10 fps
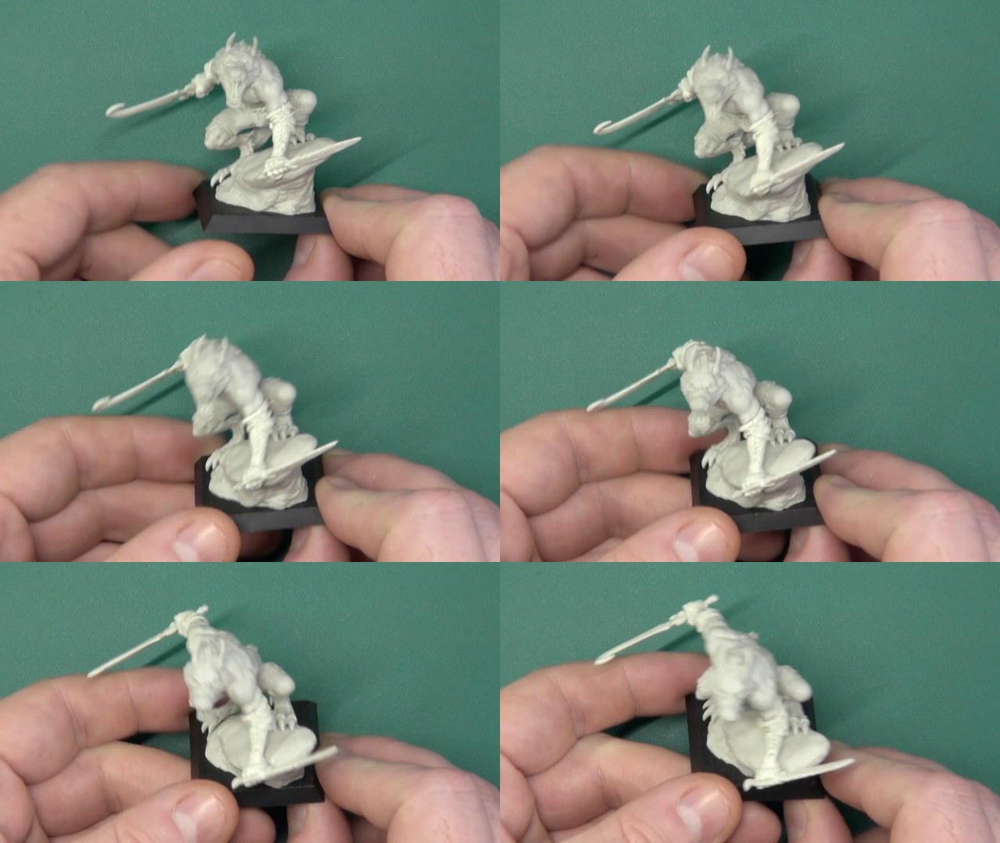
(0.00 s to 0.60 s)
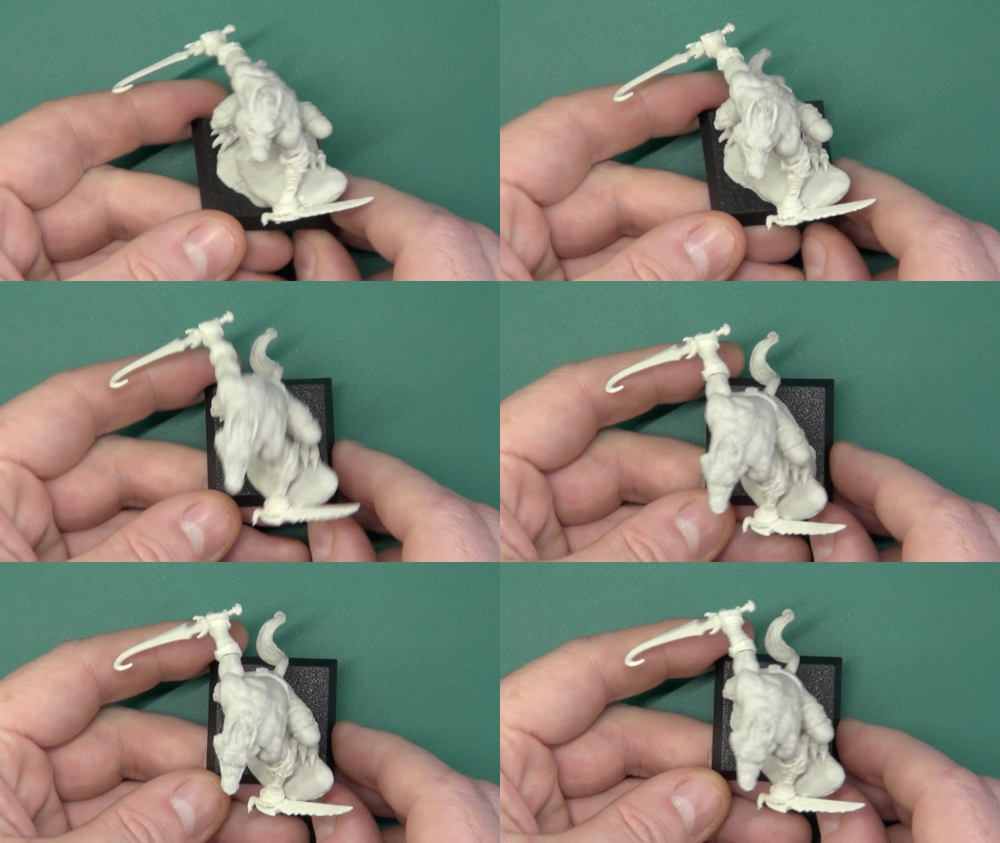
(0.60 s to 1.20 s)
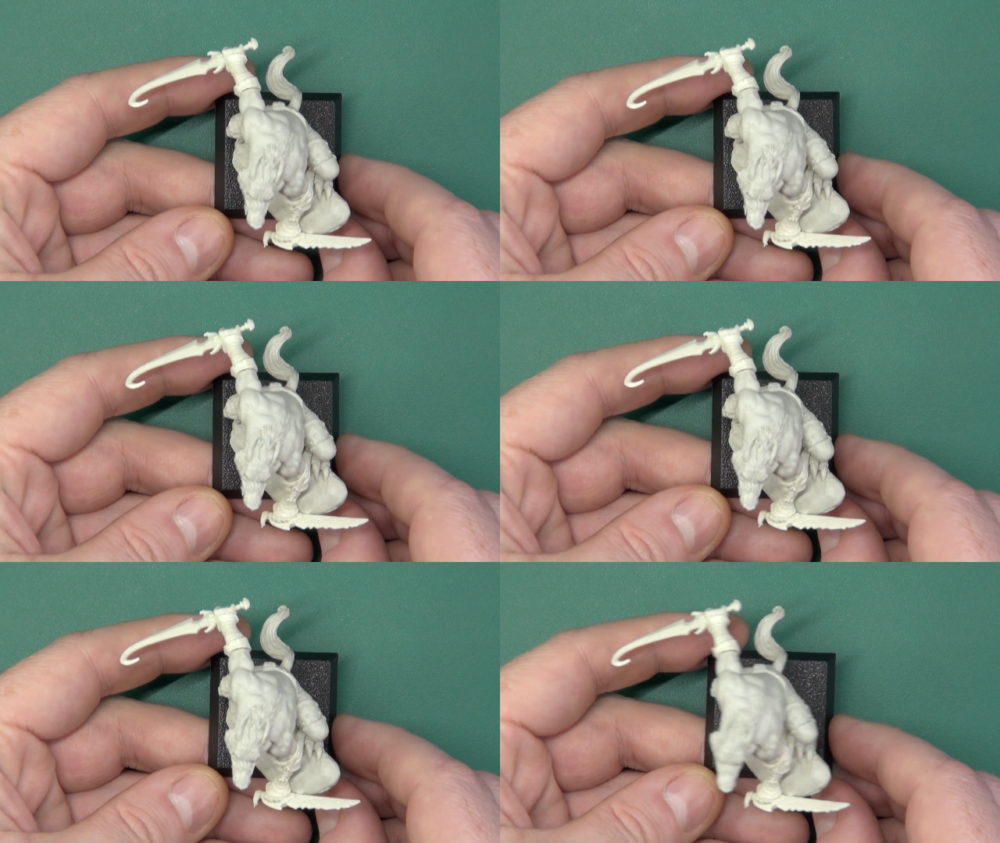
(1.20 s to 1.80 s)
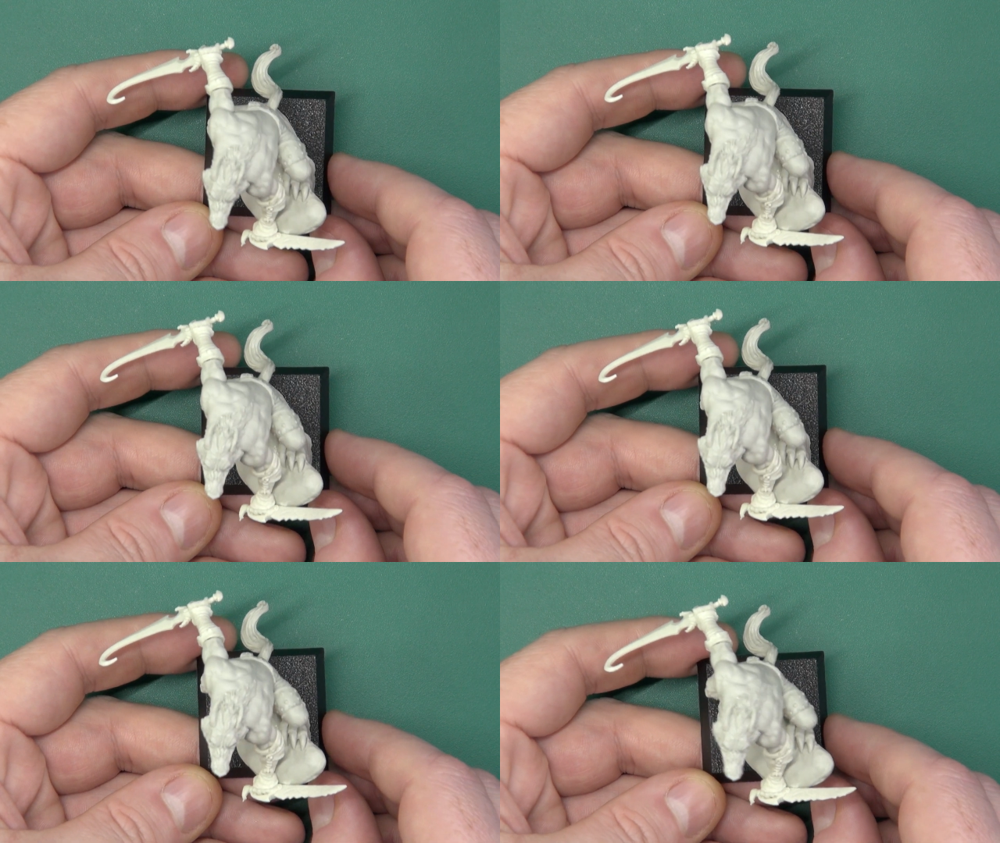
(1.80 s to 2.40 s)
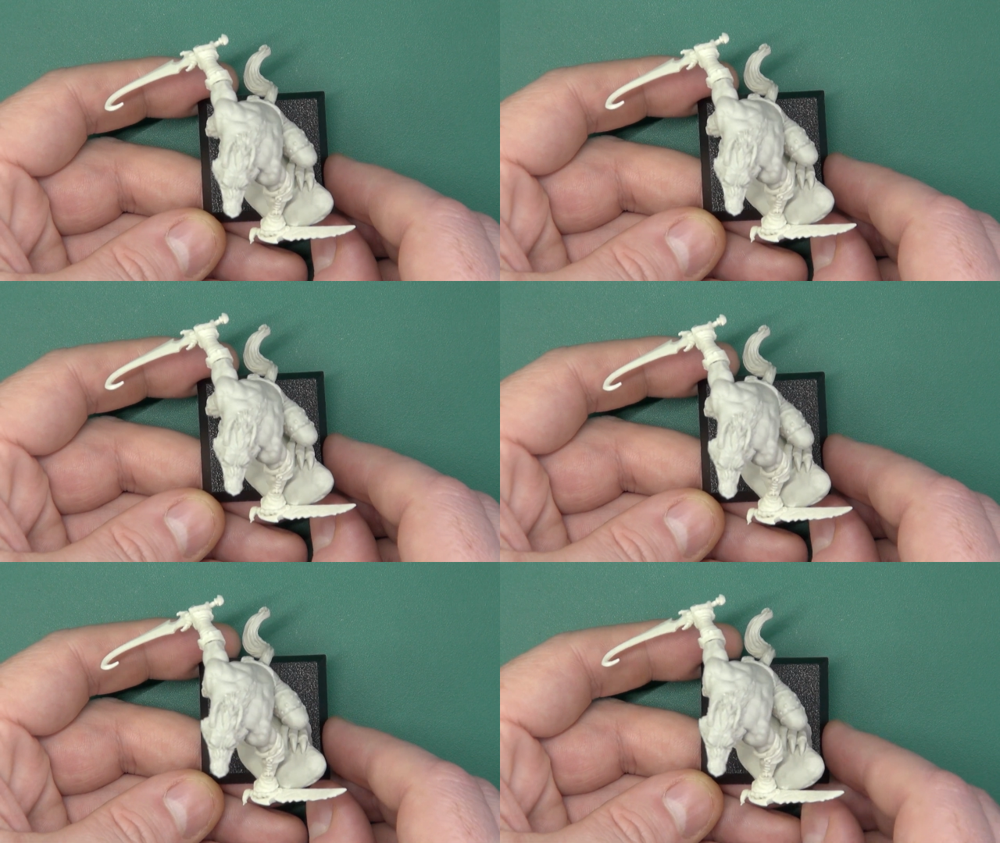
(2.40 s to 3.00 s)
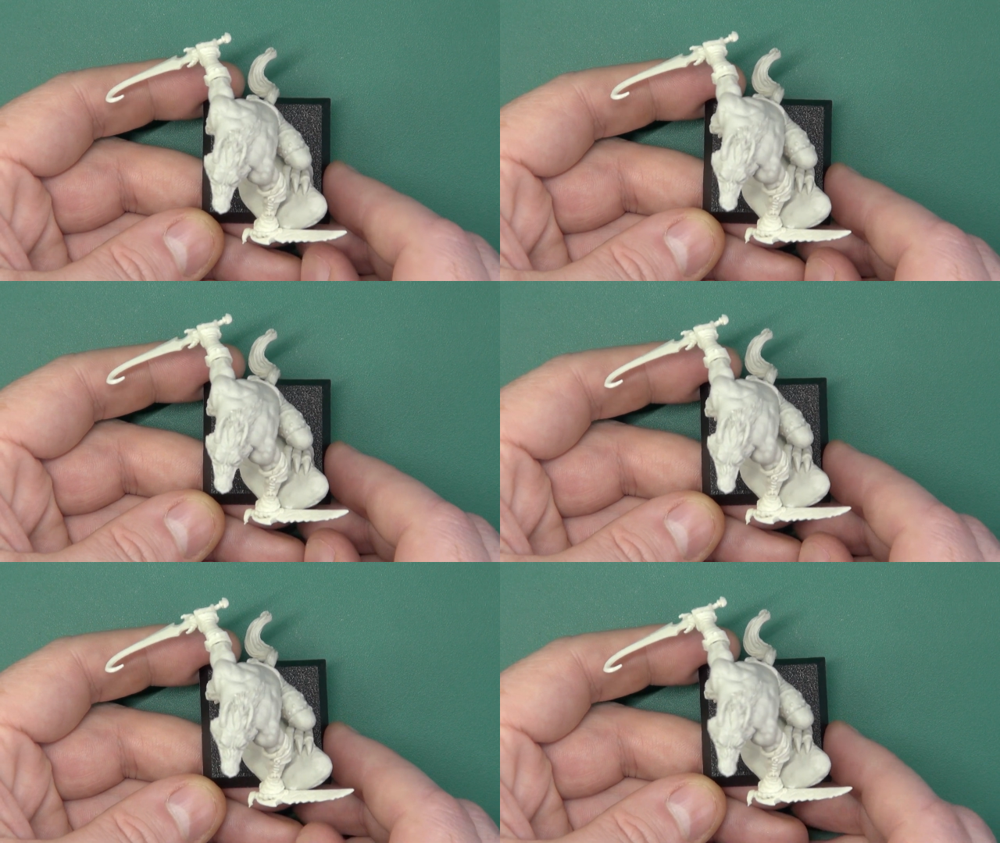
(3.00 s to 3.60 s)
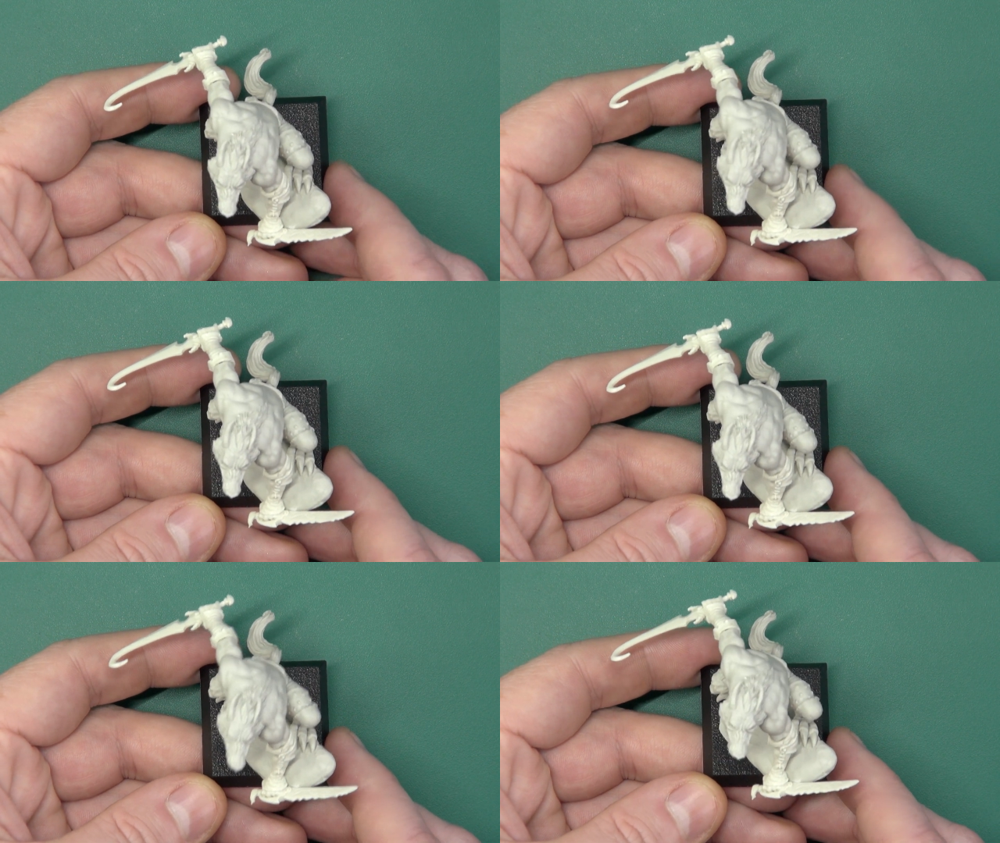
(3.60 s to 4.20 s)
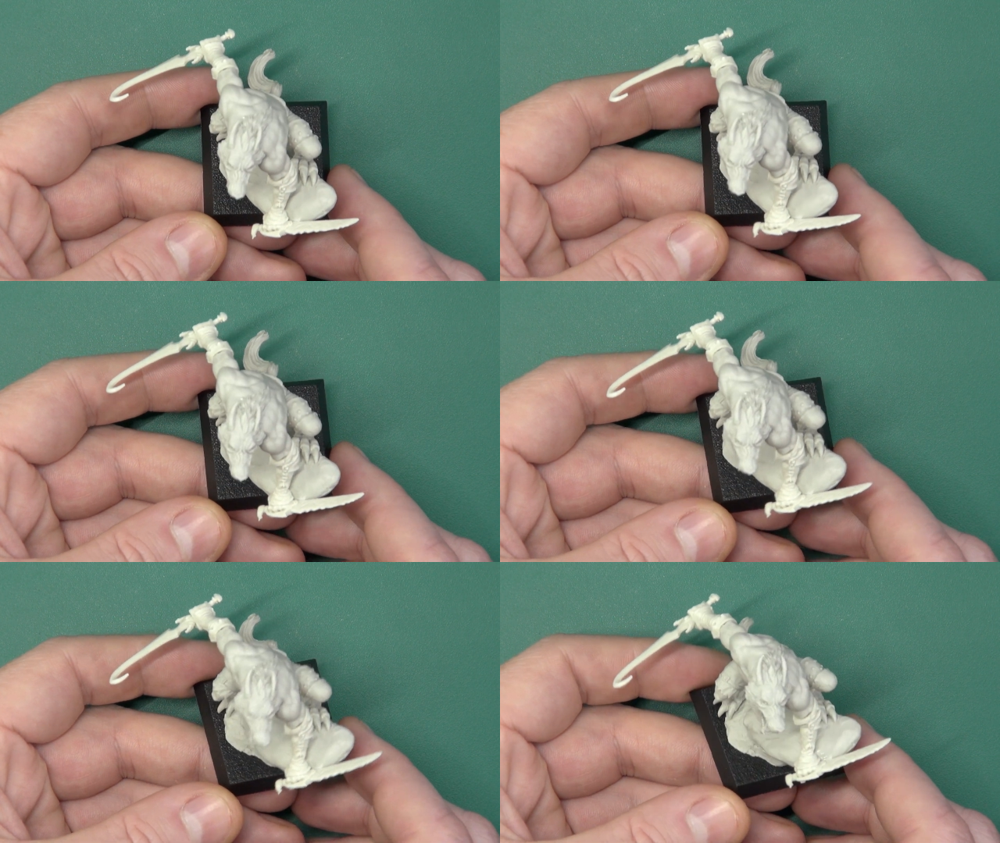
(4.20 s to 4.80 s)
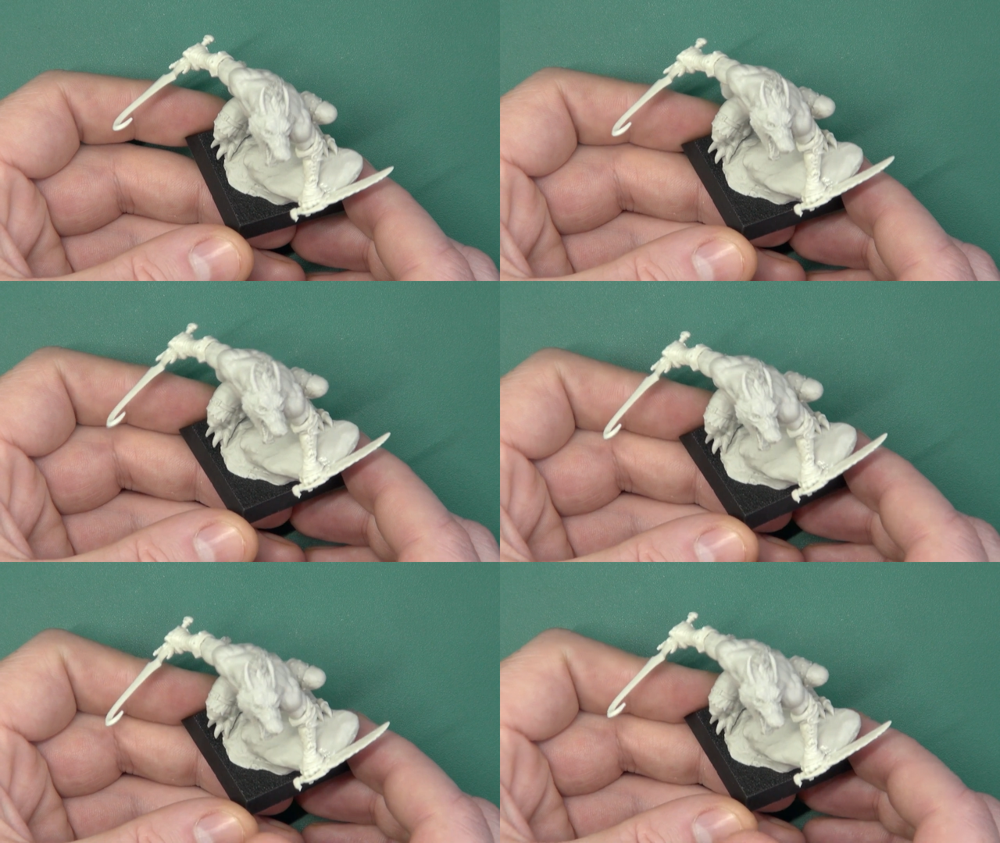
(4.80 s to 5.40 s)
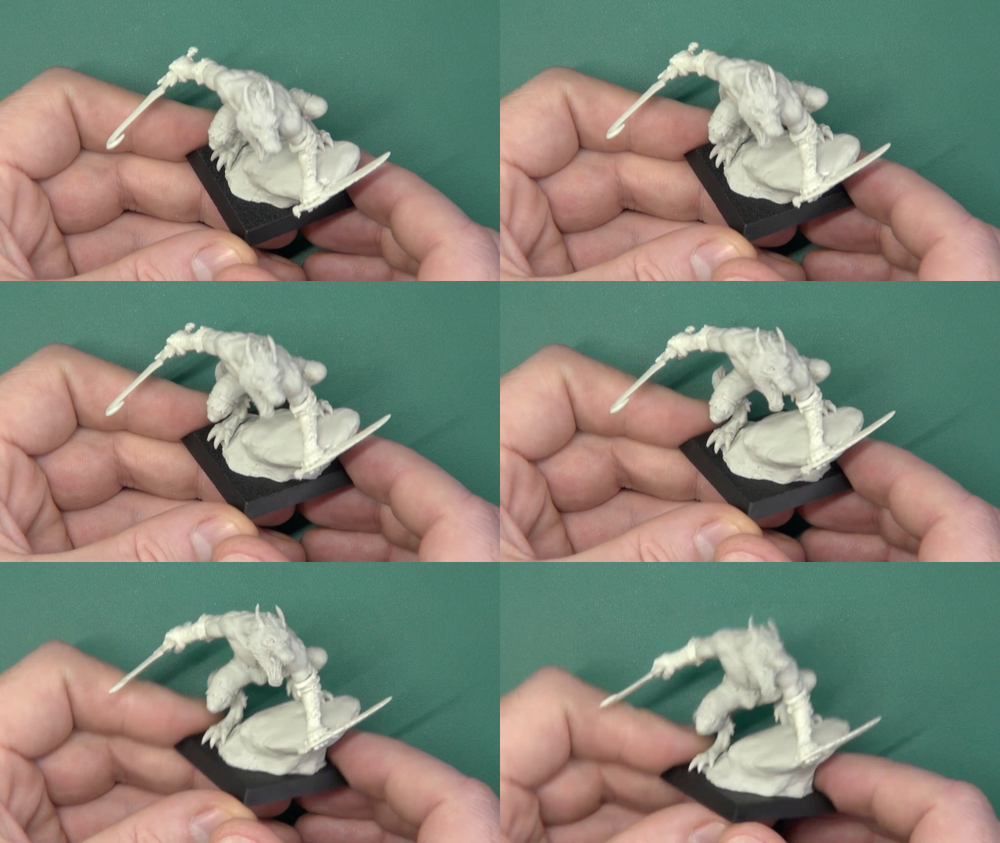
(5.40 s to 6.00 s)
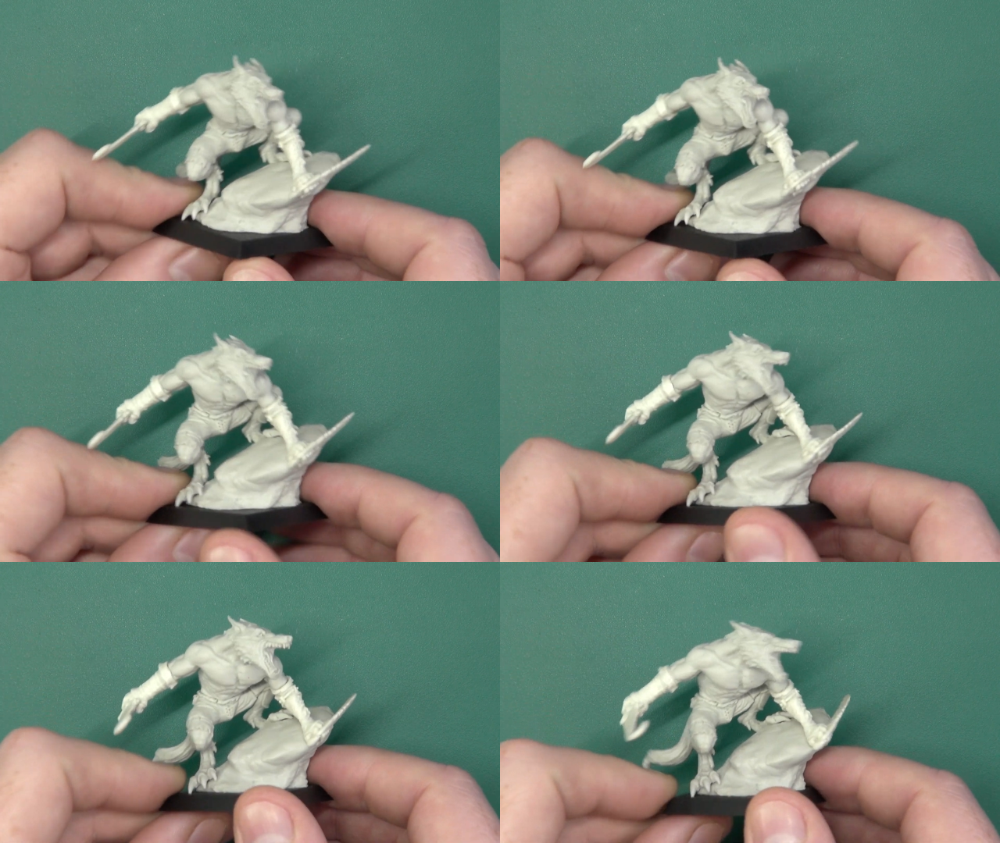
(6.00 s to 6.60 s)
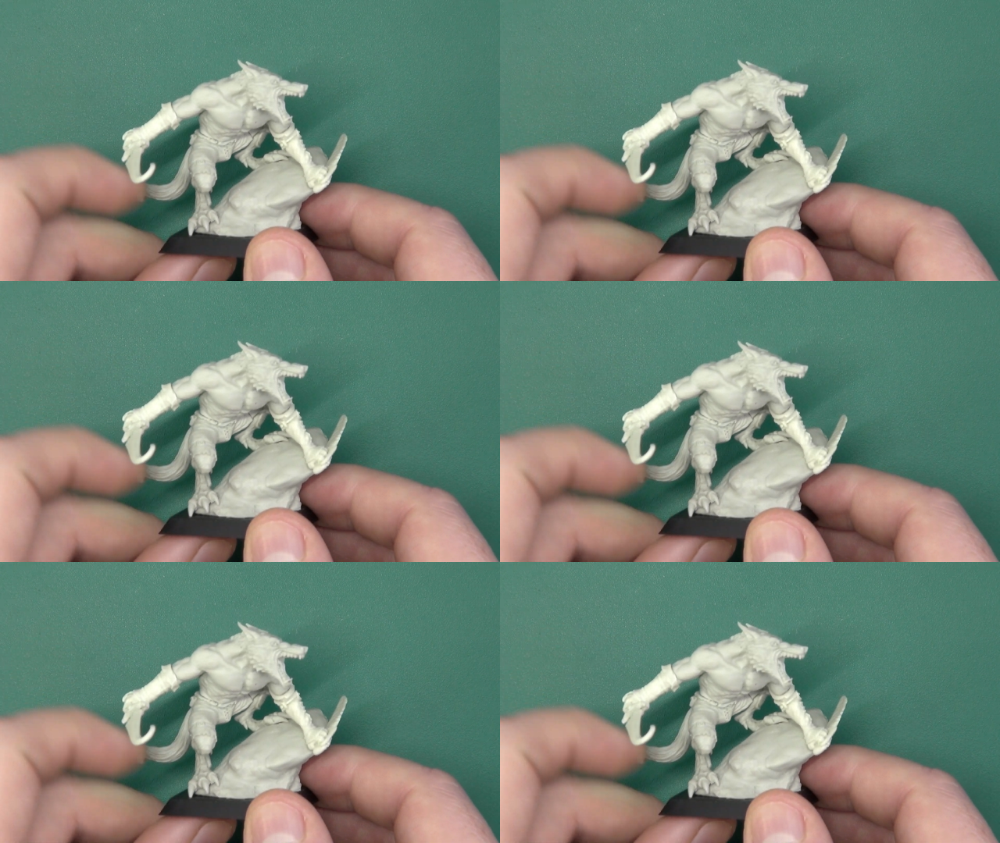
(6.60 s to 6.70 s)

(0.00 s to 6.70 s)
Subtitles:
(no speaker visible)